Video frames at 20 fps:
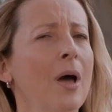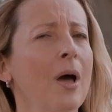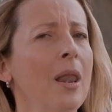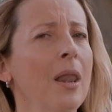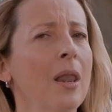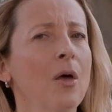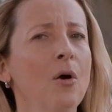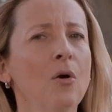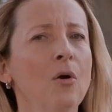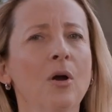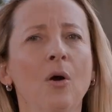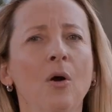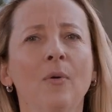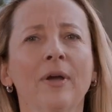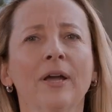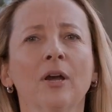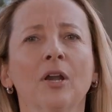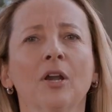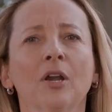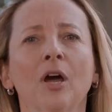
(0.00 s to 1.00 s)
a local
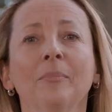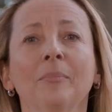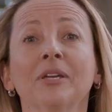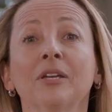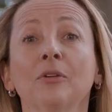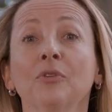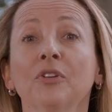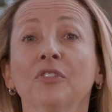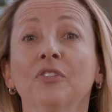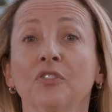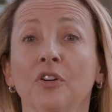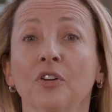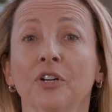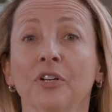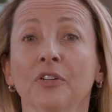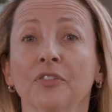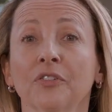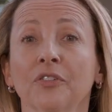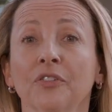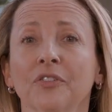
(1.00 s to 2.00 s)
economic
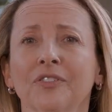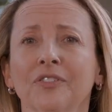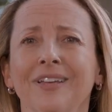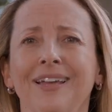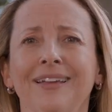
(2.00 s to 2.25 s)
resources,